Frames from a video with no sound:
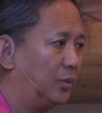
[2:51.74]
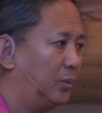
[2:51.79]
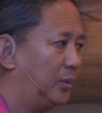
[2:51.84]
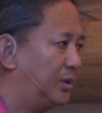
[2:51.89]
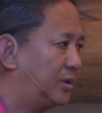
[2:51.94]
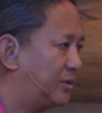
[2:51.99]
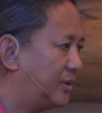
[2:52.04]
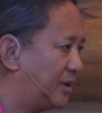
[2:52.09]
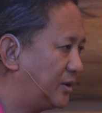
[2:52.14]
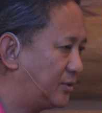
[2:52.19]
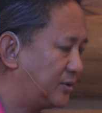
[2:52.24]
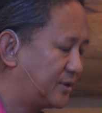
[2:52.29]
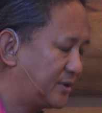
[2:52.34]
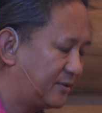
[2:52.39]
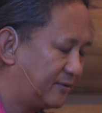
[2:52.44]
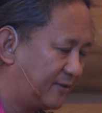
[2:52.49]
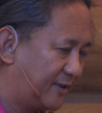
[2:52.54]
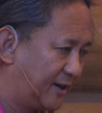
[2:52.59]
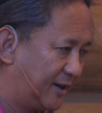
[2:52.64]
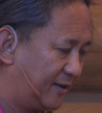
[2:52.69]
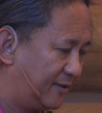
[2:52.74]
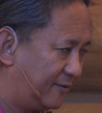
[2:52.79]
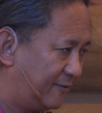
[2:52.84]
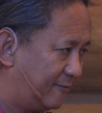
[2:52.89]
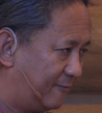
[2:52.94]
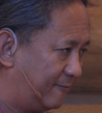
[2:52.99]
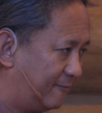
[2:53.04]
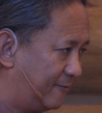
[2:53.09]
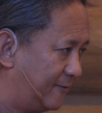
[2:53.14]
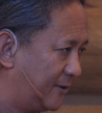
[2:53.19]
We try to survive.
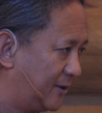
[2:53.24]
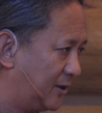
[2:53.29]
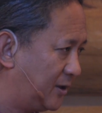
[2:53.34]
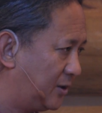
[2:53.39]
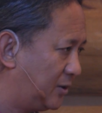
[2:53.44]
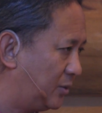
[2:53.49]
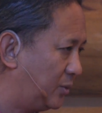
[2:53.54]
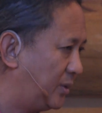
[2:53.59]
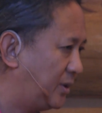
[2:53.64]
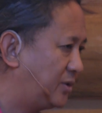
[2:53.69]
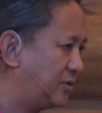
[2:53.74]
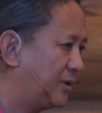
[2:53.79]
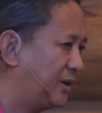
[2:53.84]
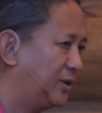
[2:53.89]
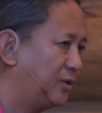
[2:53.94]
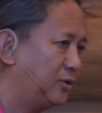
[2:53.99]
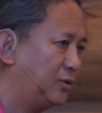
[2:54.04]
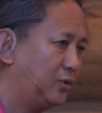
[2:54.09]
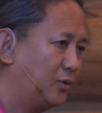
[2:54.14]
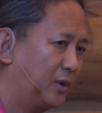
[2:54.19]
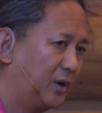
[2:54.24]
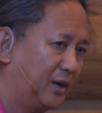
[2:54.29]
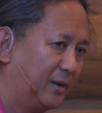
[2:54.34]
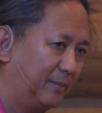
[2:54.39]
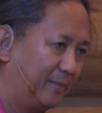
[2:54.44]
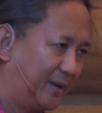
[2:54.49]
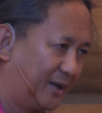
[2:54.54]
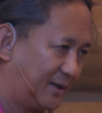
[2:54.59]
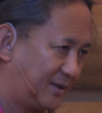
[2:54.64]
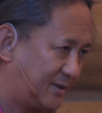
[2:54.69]
We try to do our
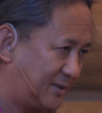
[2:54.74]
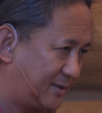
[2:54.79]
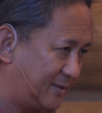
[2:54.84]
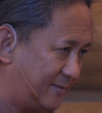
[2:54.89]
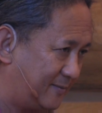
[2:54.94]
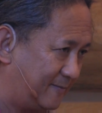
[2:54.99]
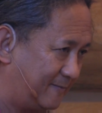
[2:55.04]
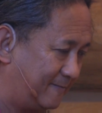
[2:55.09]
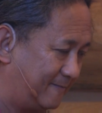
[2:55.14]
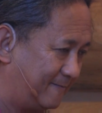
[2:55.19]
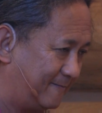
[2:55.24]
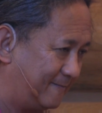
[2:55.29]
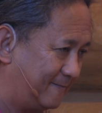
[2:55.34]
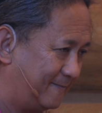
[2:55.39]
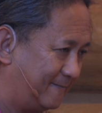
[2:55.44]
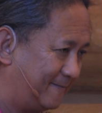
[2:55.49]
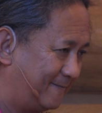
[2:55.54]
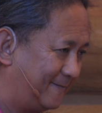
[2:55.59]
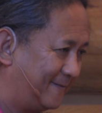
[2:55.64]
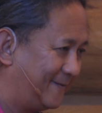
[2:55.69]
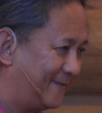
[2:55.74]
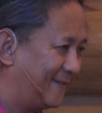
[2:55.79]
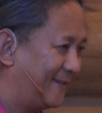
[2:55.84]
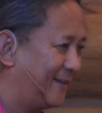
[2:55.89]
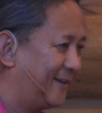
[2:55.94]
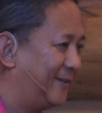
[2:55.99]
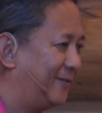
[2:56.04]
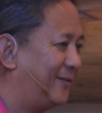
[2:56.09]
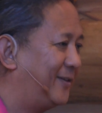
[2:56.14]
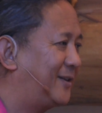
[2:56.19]
best.
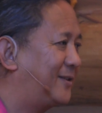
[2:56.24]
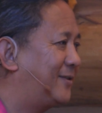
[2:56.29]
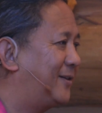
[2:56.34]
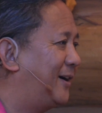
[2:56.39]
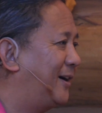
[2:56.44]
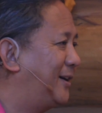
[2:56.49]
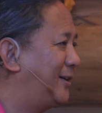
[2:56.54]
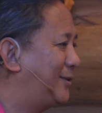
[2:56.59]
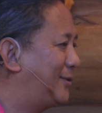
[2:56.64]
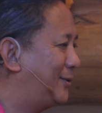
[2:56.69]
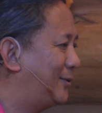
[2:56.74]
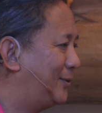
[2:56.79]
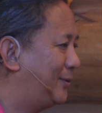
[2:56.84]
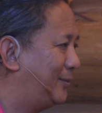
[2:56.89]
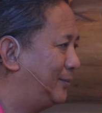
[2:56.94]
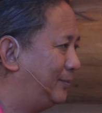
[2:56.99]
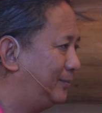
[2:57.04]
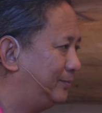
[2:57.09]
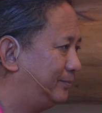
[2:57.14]
We try to